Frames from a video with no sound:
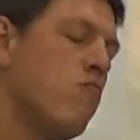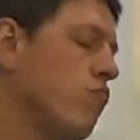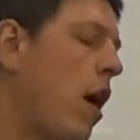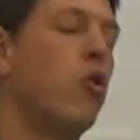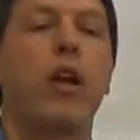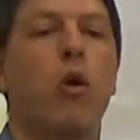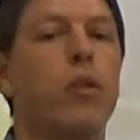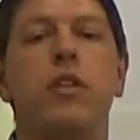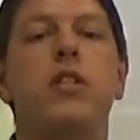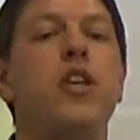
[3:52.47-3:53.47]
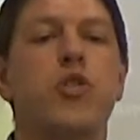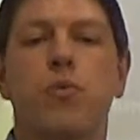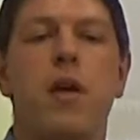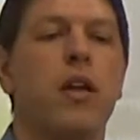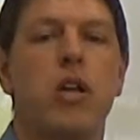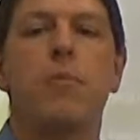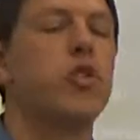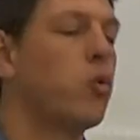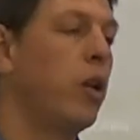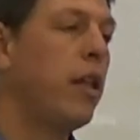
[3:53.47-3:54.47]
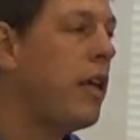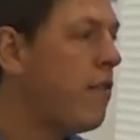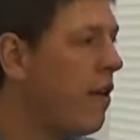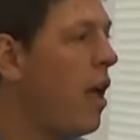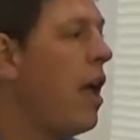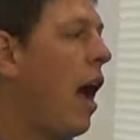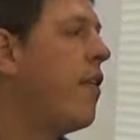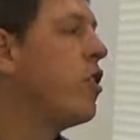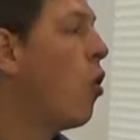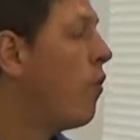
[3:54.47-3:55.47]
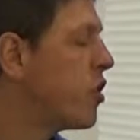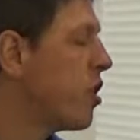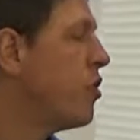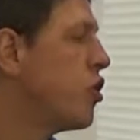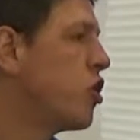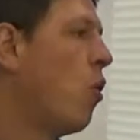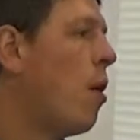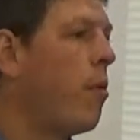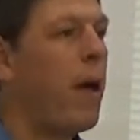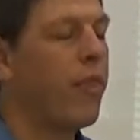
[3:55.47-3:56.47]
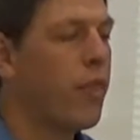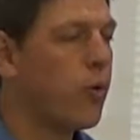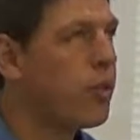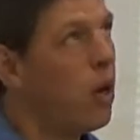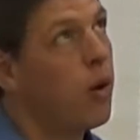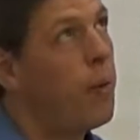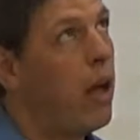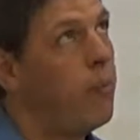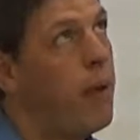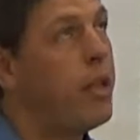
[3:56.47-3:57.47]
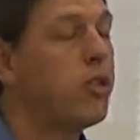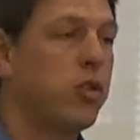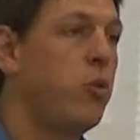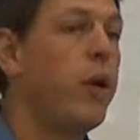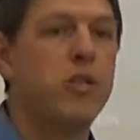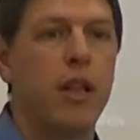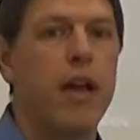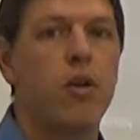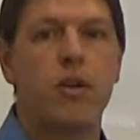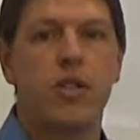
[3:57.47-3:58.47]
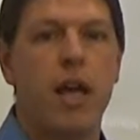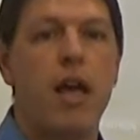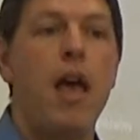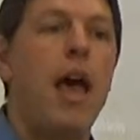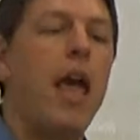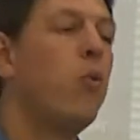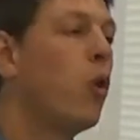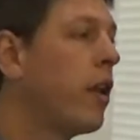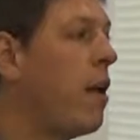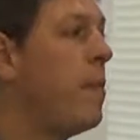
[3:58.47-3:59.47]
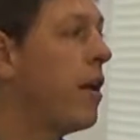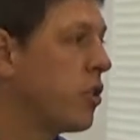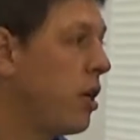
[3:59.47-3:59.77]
I don't care what the teacher thinks. I'm just going to leave, and then you all of a sudden show up about maybe 2 weeks later and say, hey, what did I miss?